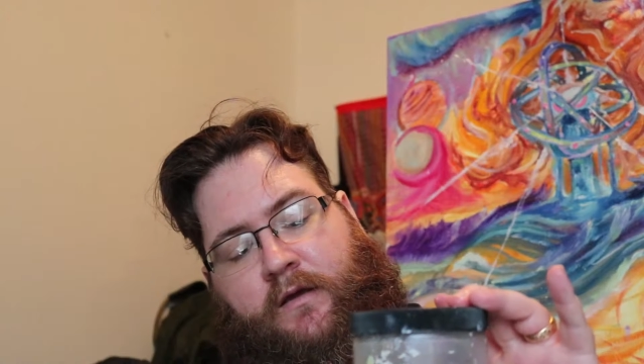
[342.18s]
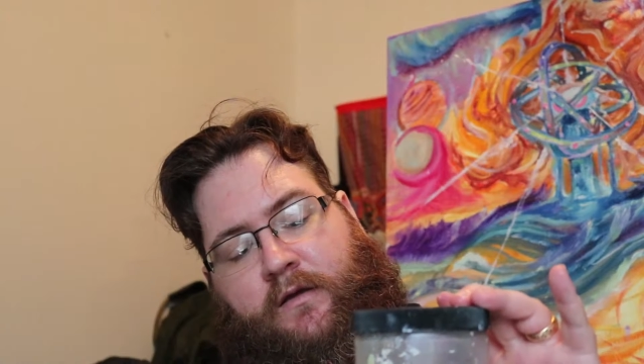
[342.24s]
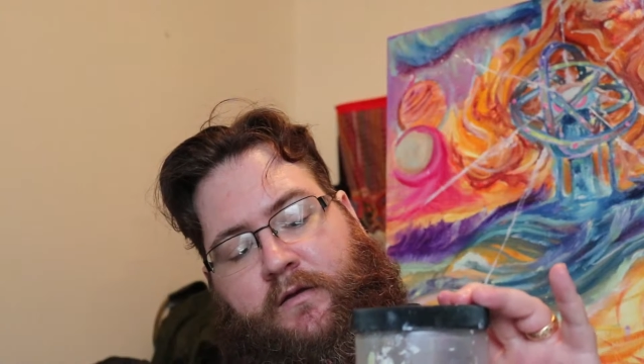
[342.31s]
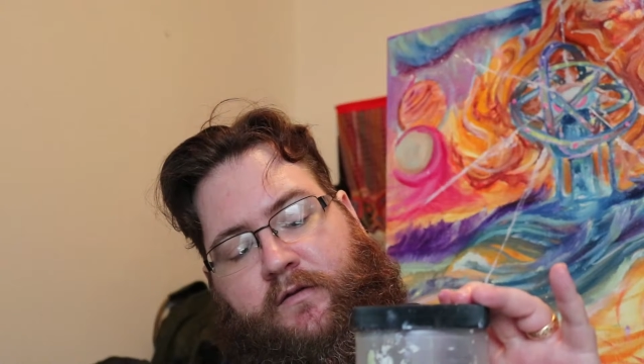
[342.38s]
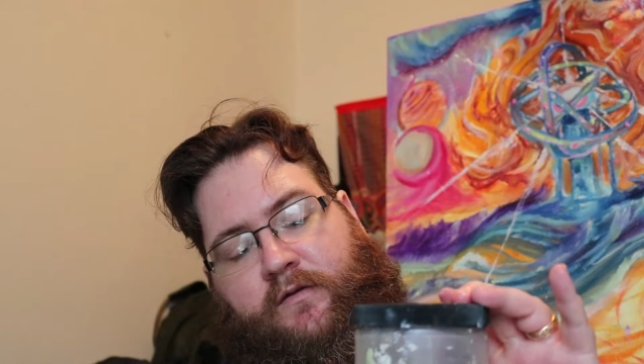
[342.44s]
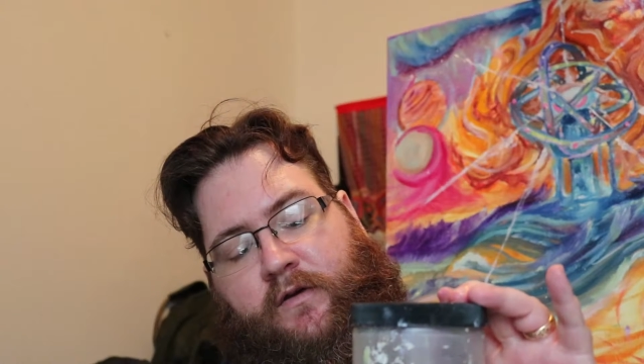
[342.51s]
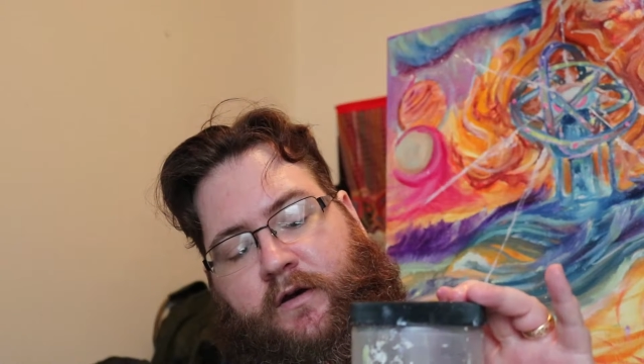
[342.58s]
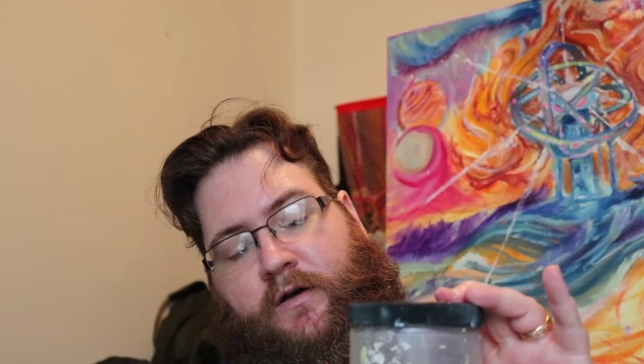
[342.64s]

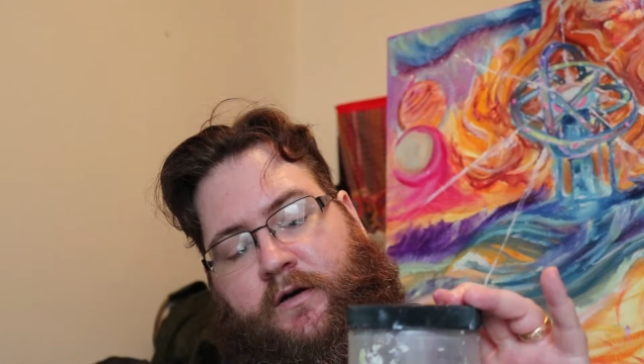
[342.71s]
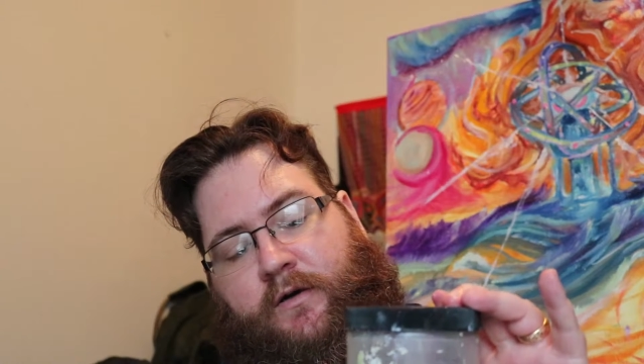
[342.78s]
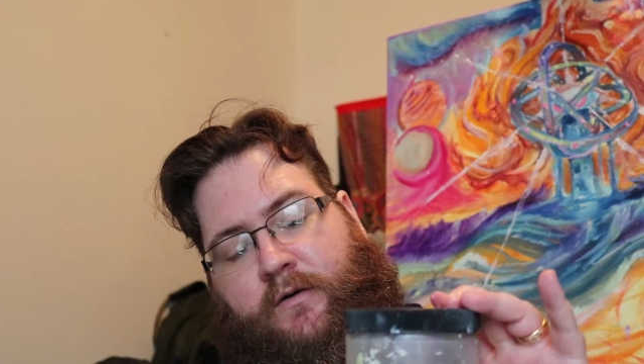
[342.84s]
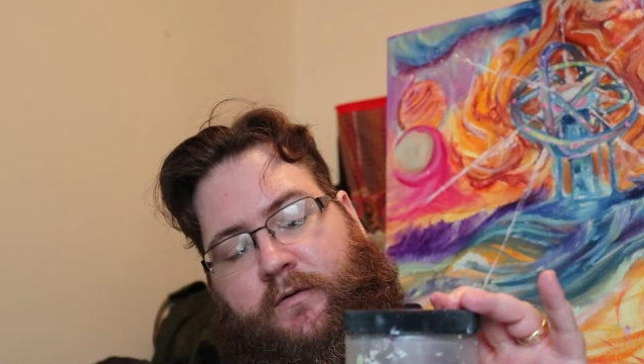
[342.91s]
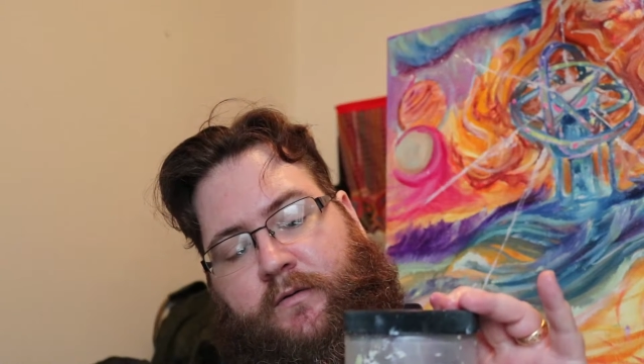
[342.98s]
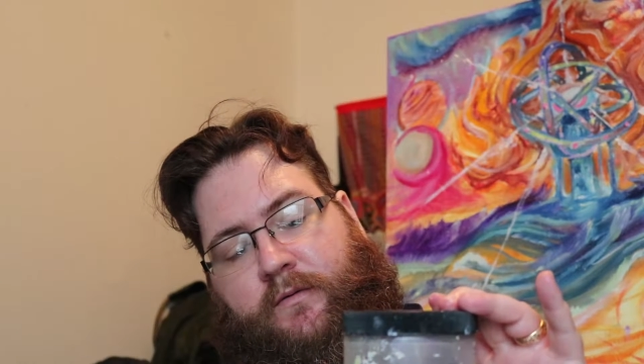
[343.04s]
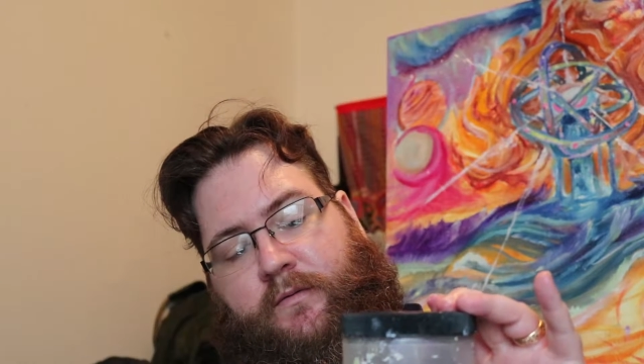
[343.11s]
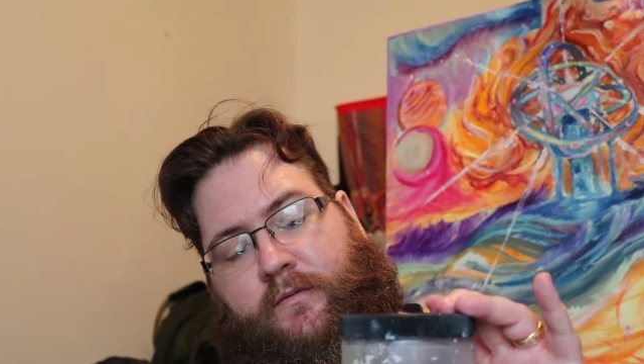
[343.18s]

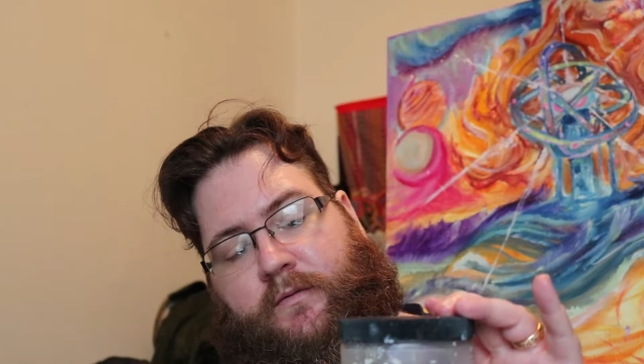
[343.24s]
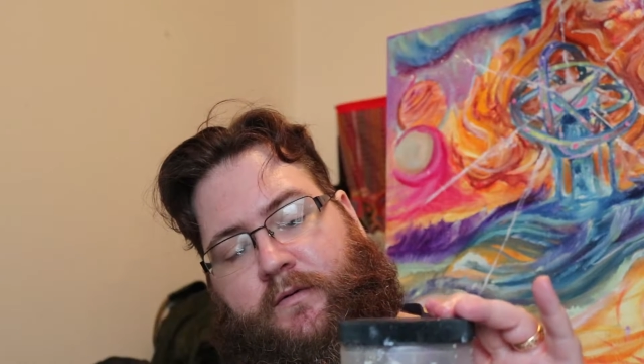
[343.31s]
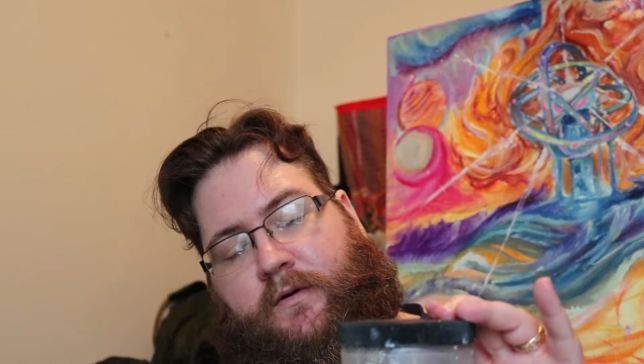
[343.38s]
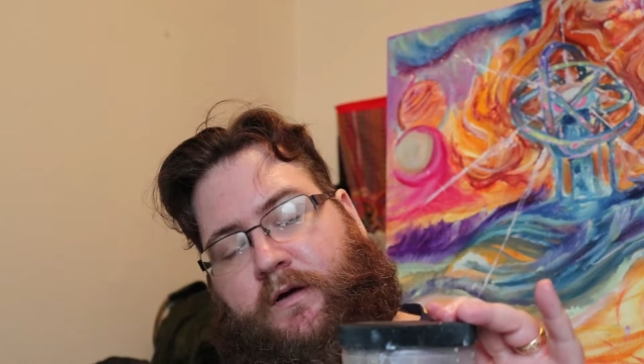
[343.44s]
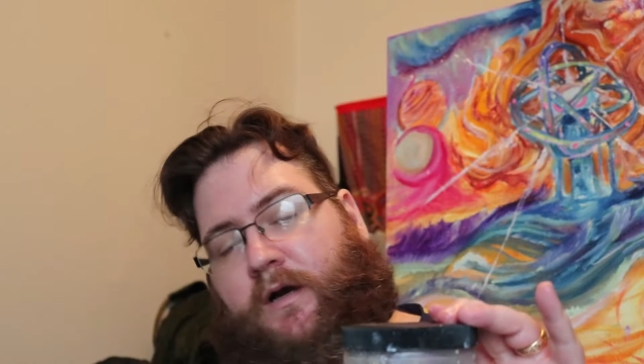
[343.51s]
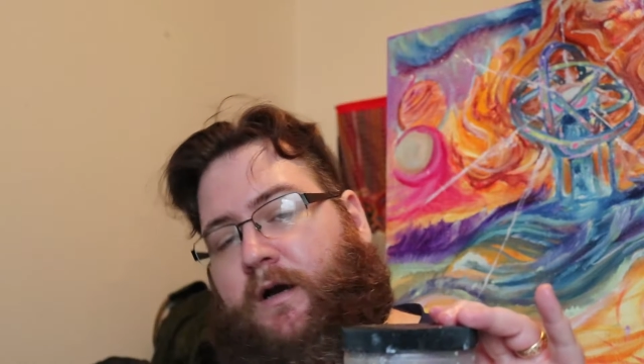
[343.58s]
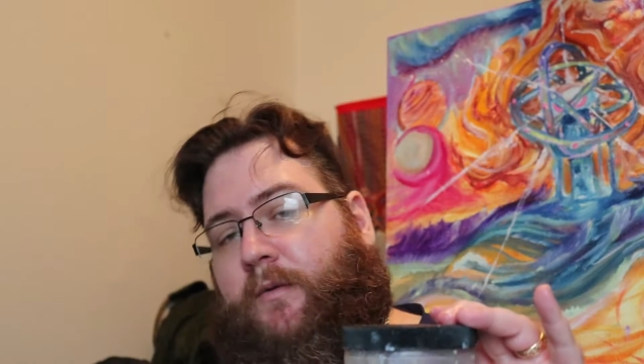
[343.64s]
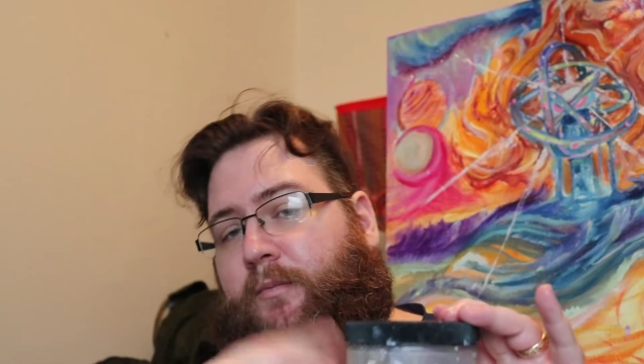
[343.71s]
So
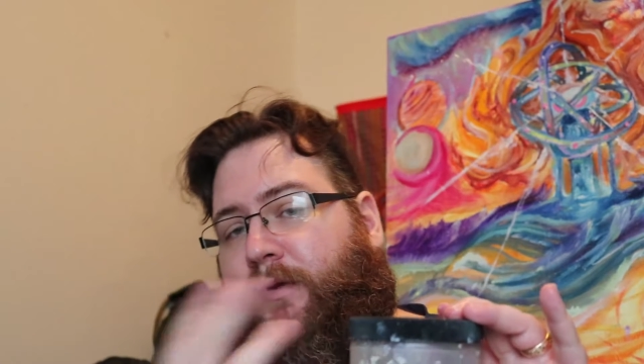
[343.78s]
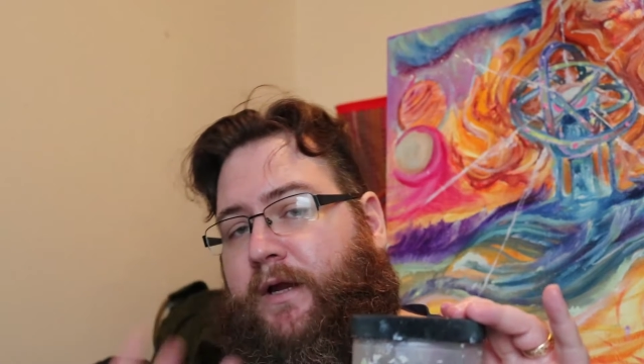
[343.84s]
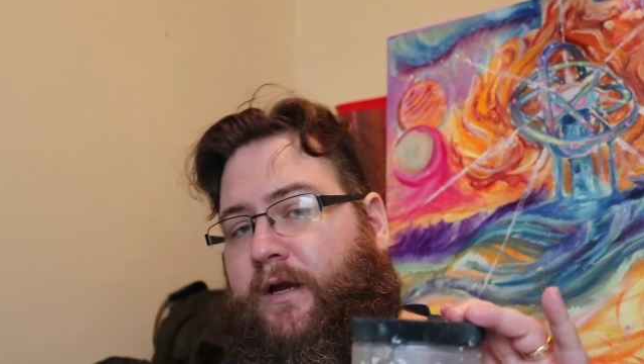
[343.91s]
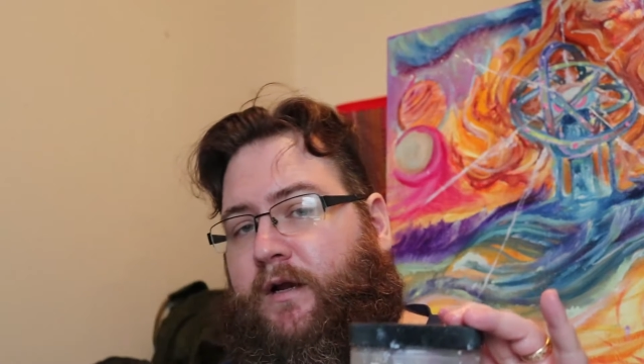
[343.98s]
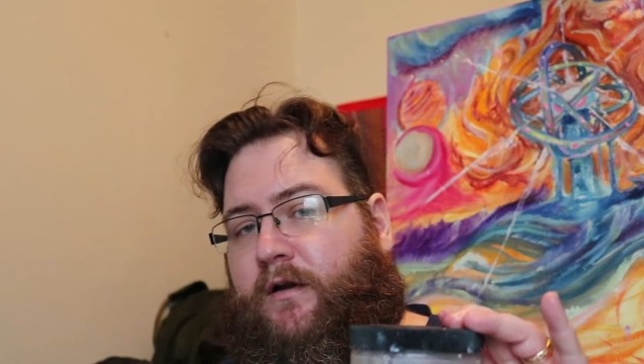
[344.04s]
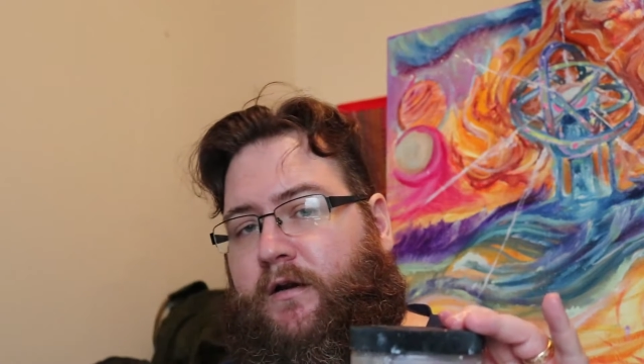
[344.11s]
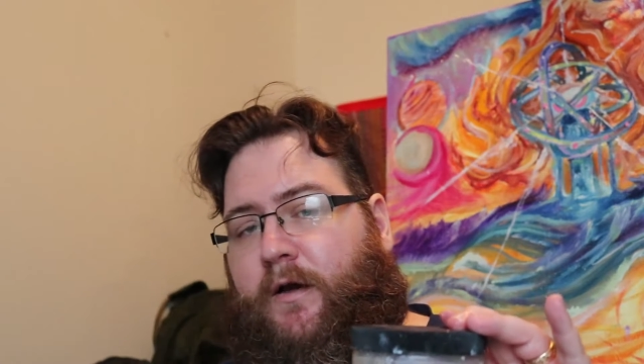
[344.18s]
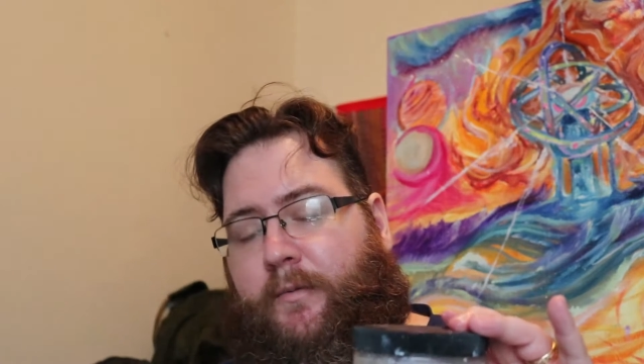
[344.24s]
I'm
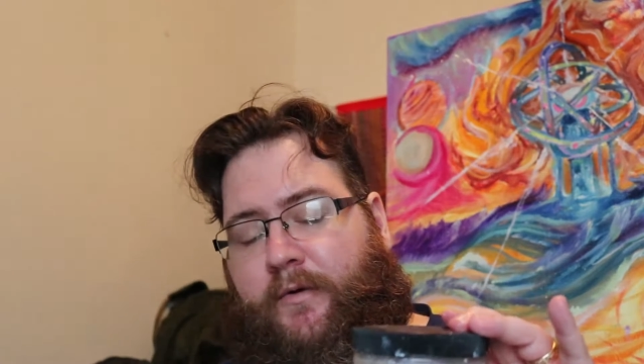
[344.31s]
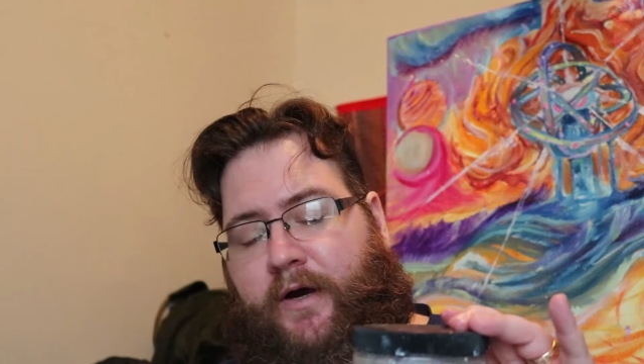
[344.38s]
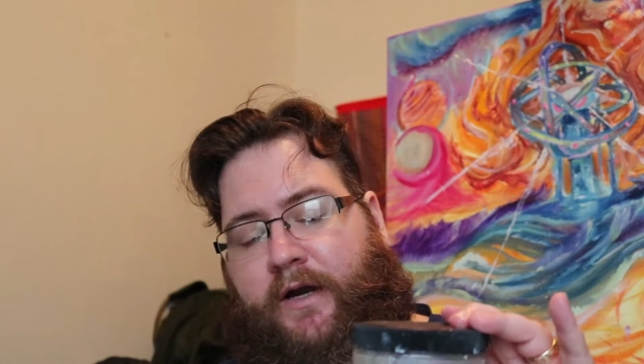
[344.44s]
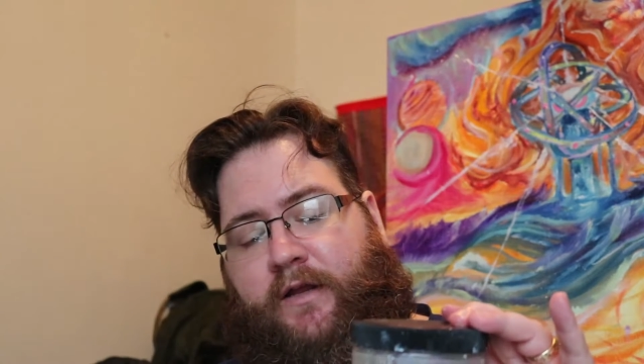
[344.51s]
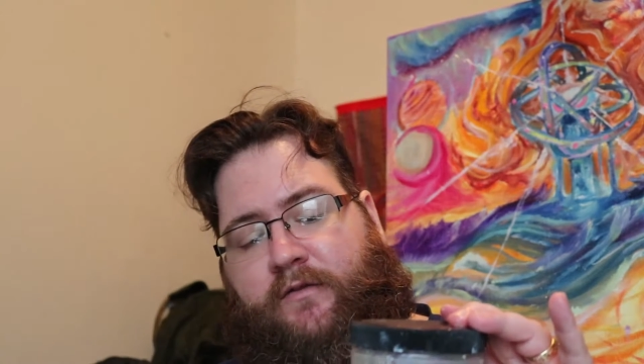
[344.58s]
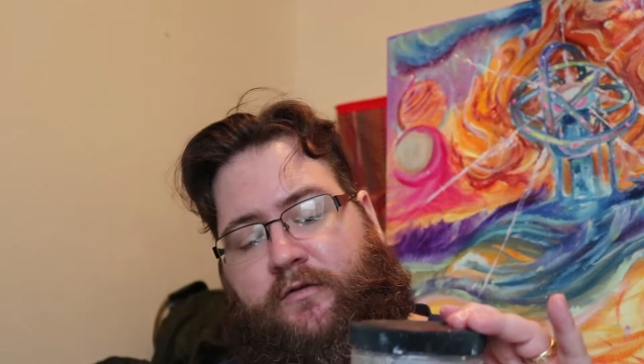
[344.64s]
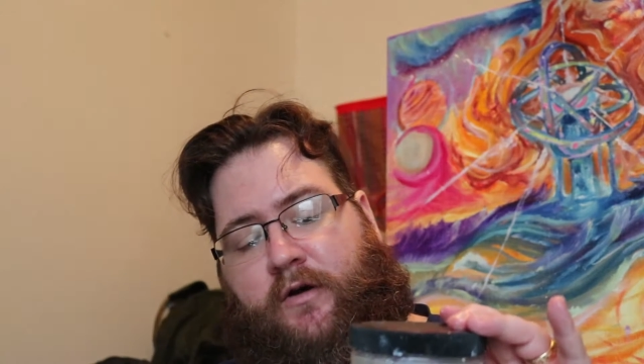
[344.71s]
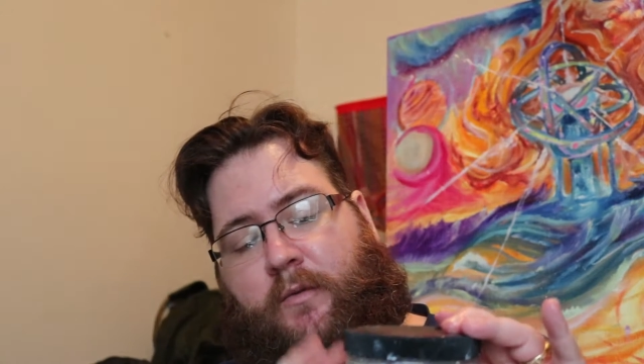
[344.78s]
planning on
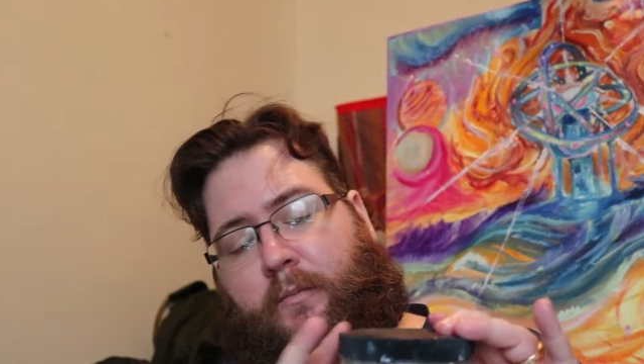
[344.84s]
upgrading to